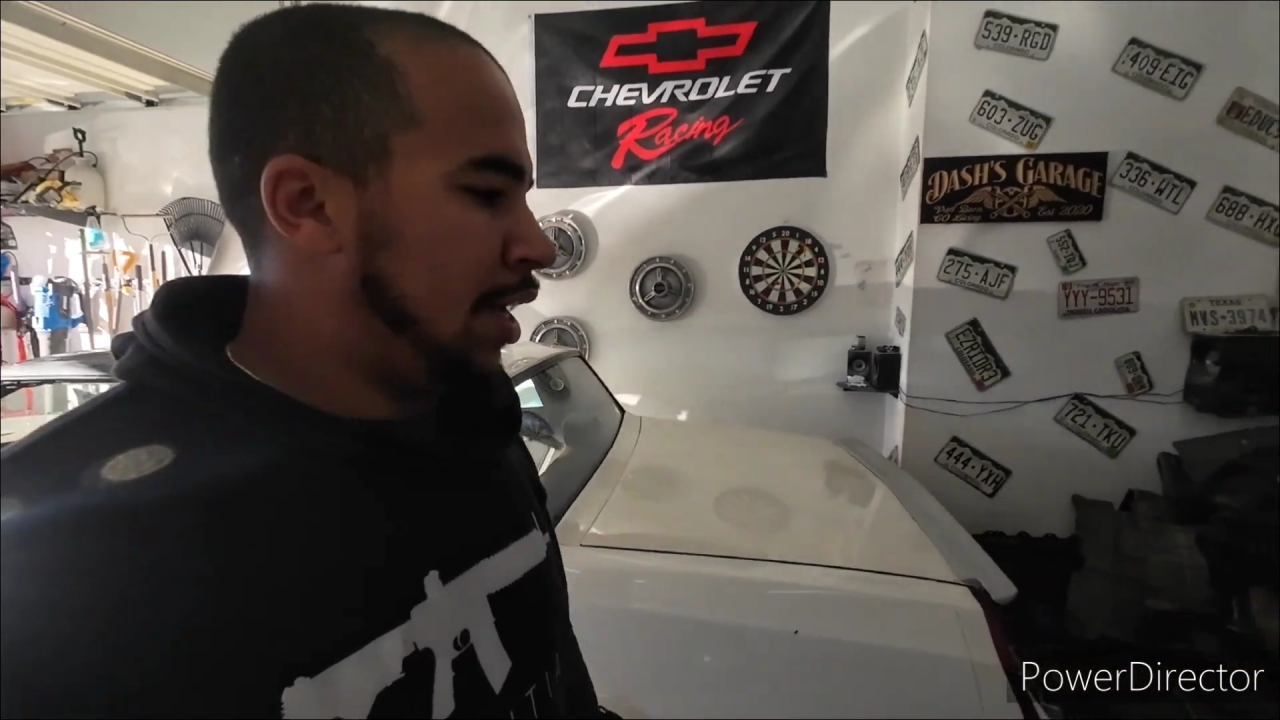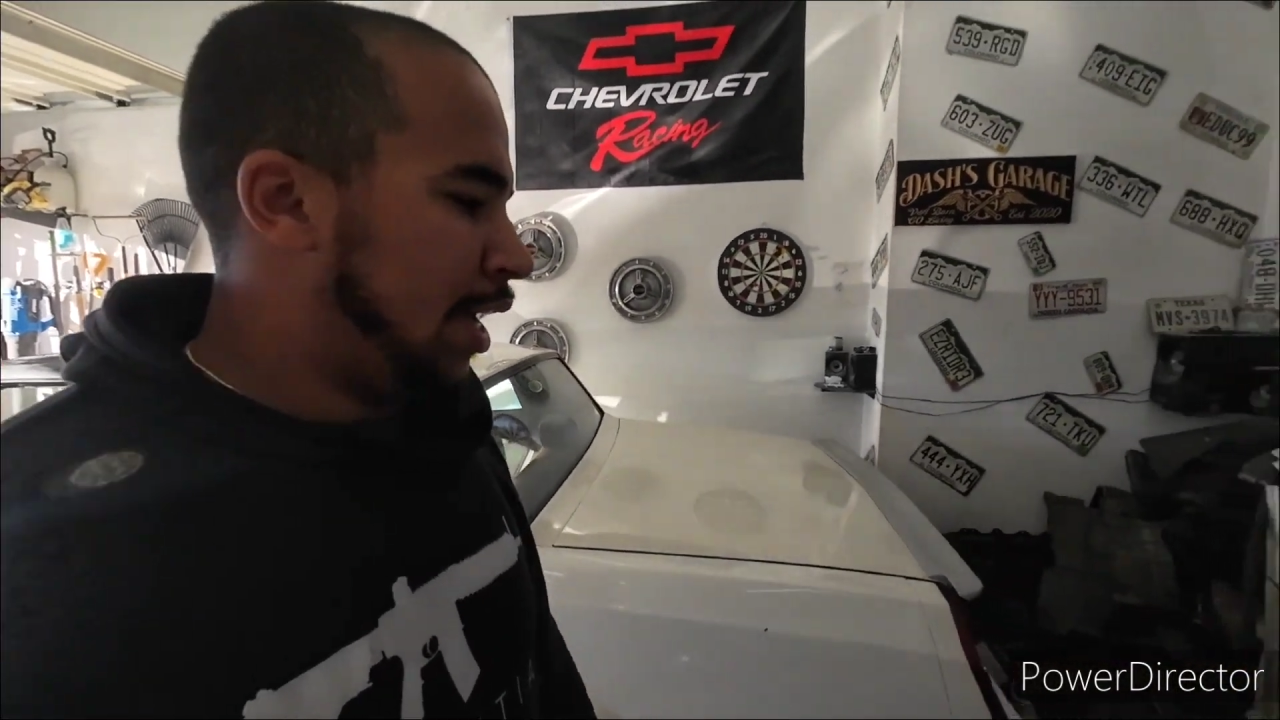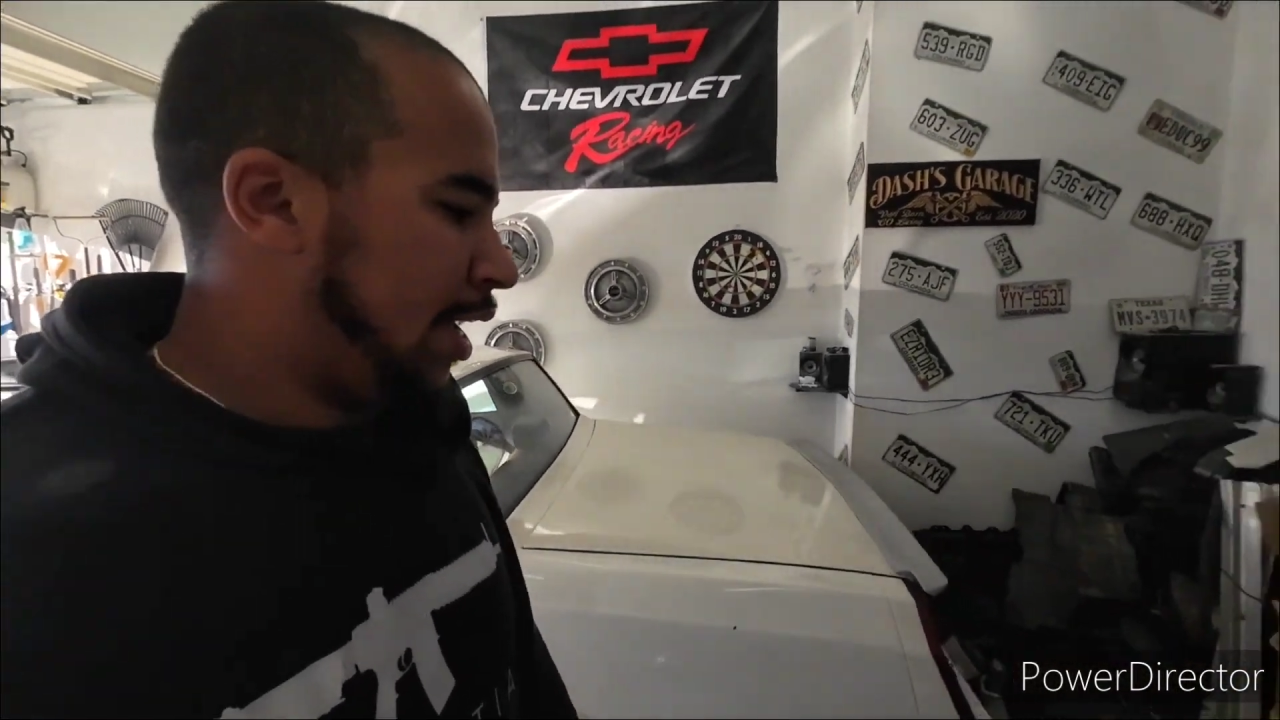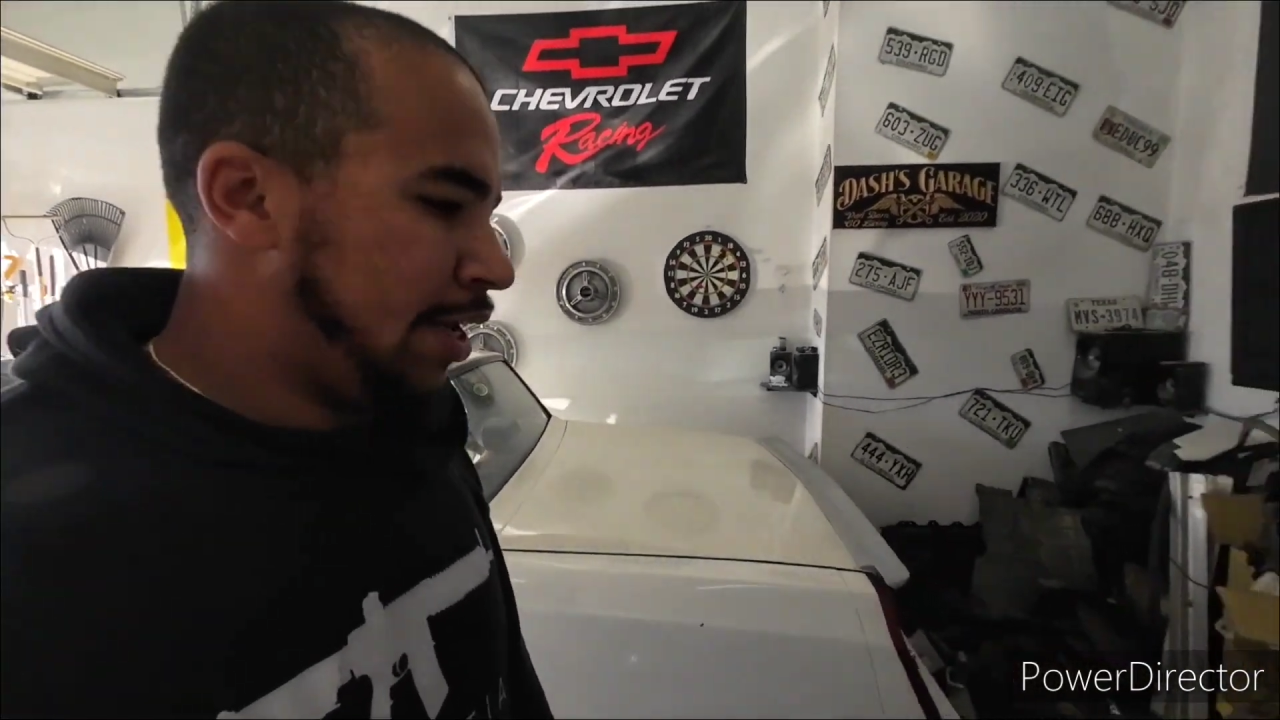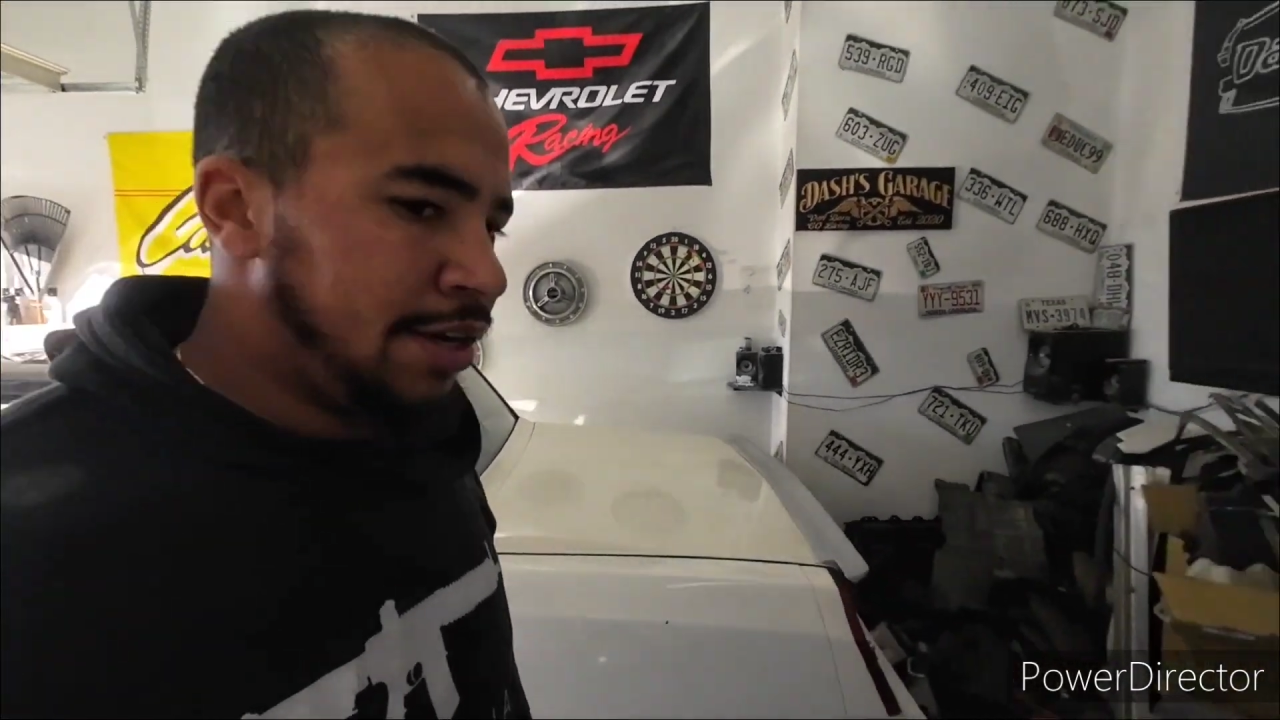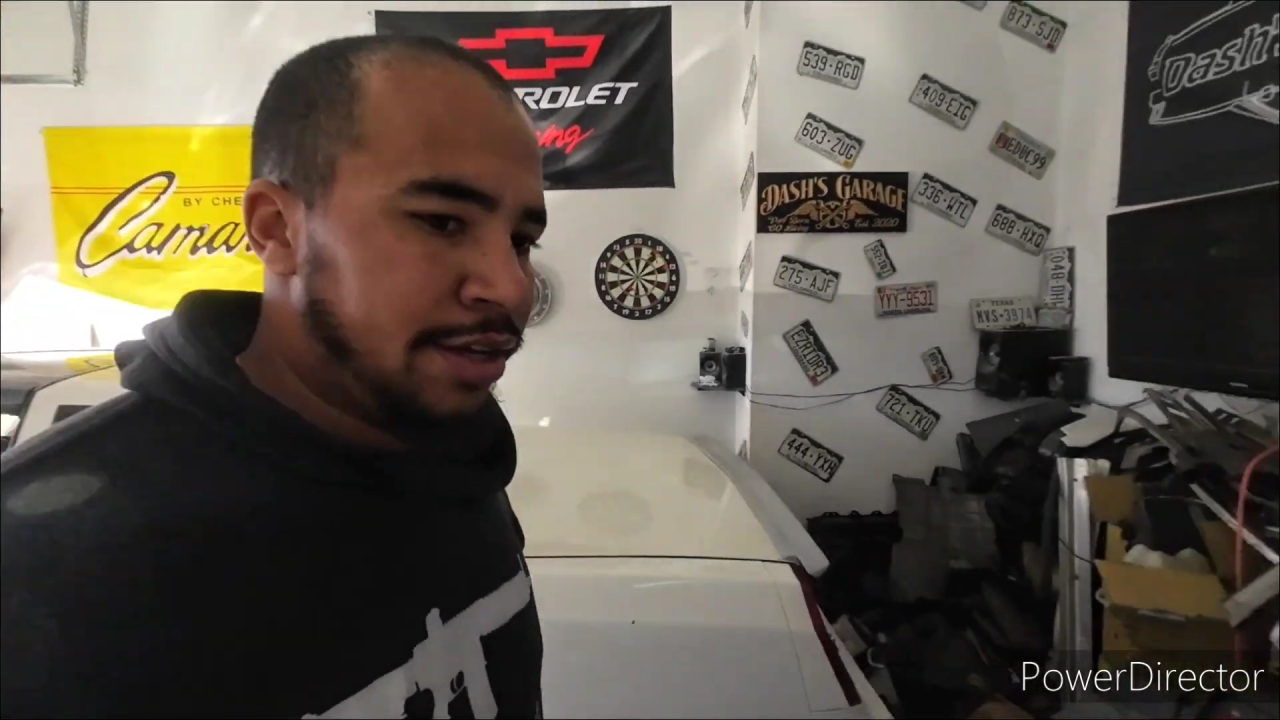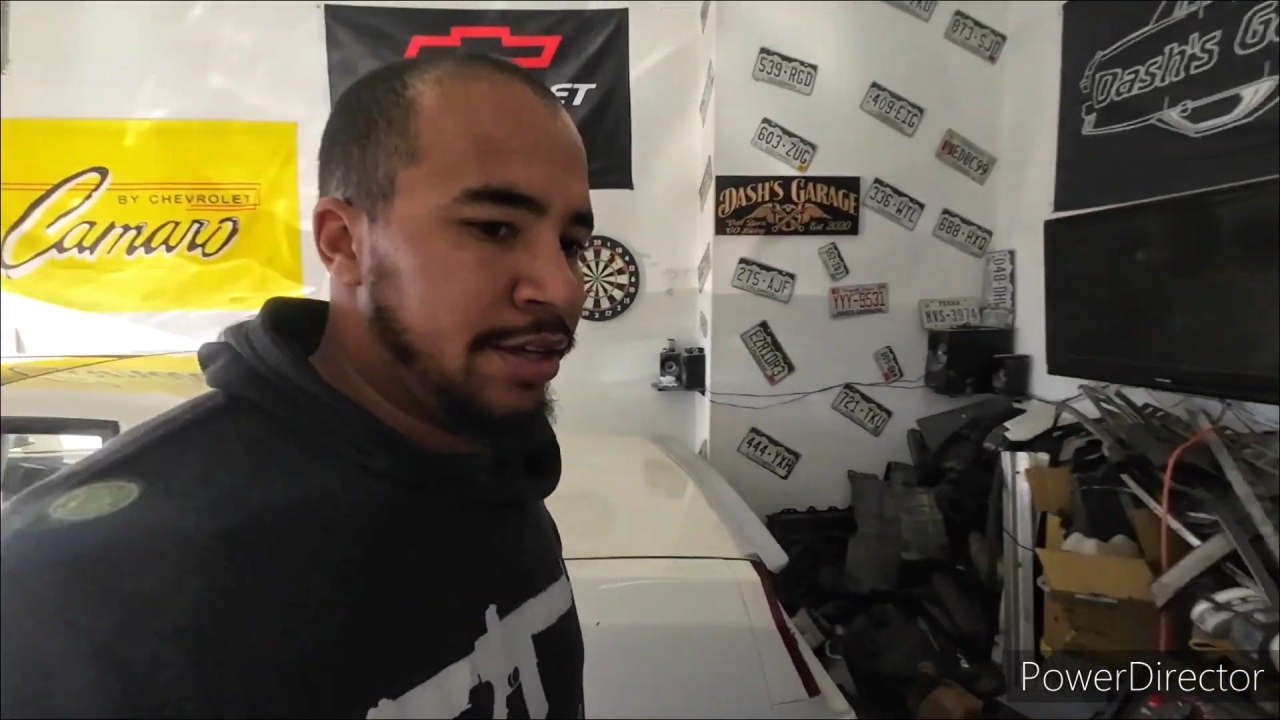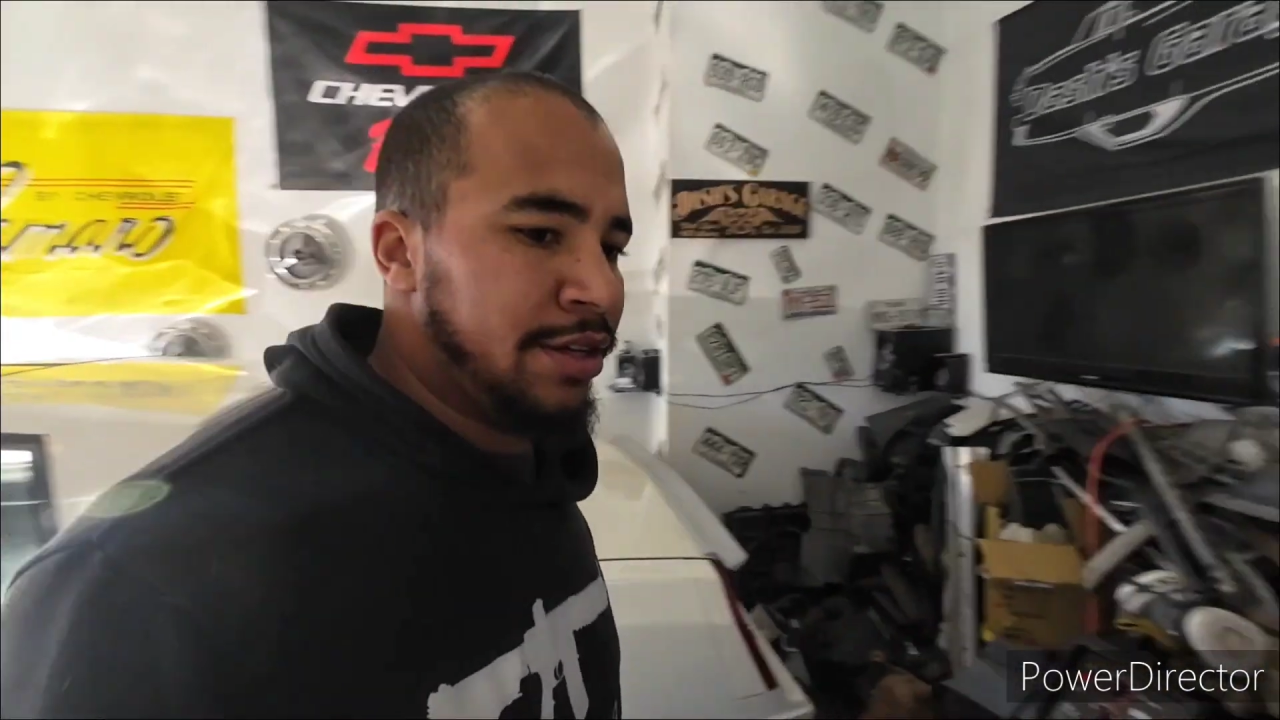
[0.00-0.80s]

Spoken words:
and